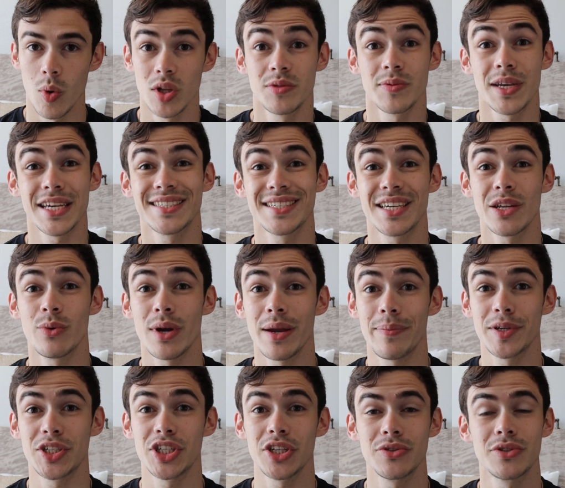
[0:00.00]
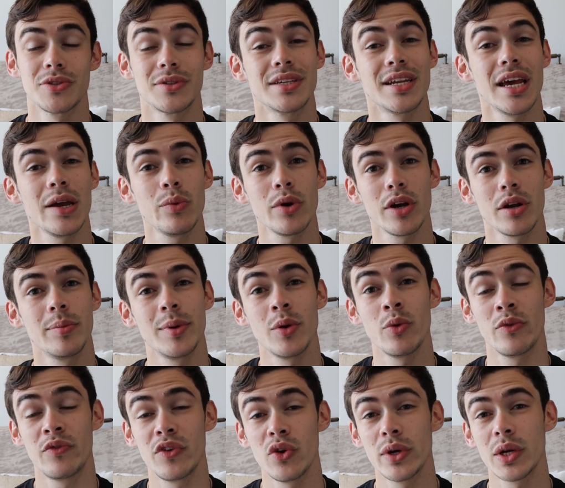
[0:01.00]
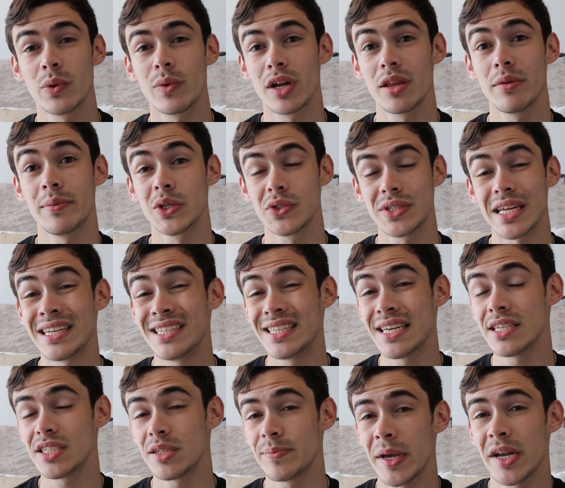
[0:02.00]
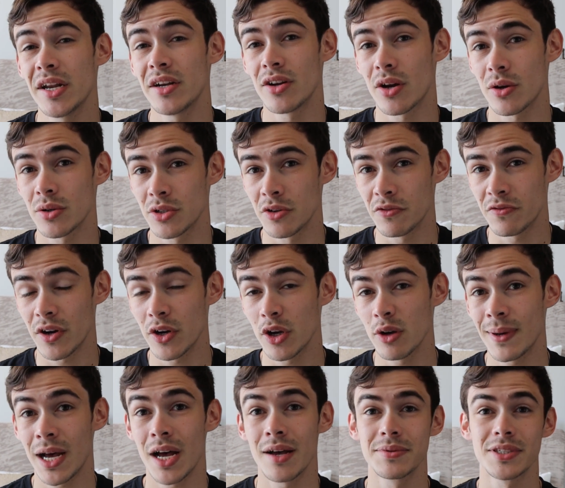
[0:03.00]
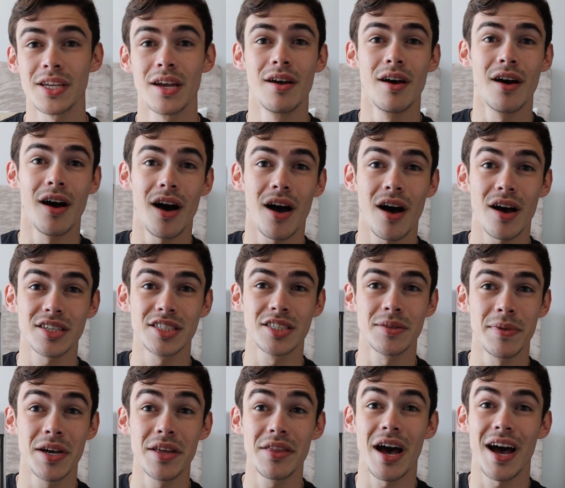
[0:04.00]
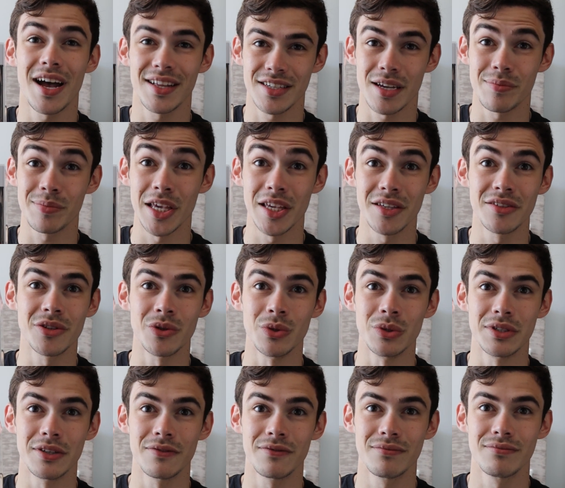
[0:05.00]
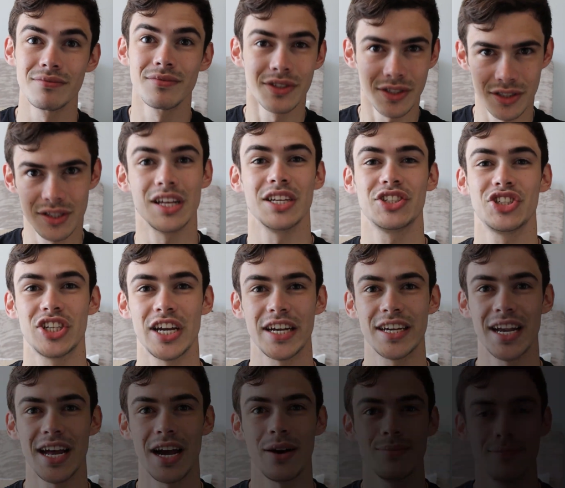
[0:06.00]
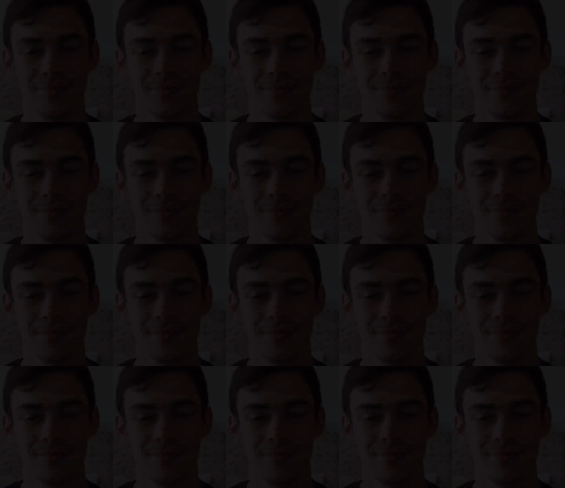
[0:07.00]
What's up guys, Skittle Rampage here. So today we're going to be reviewing one of the most anticipated Naruto Funko Pops, Asuma, the Hot Topic exclusive. So let's check it out.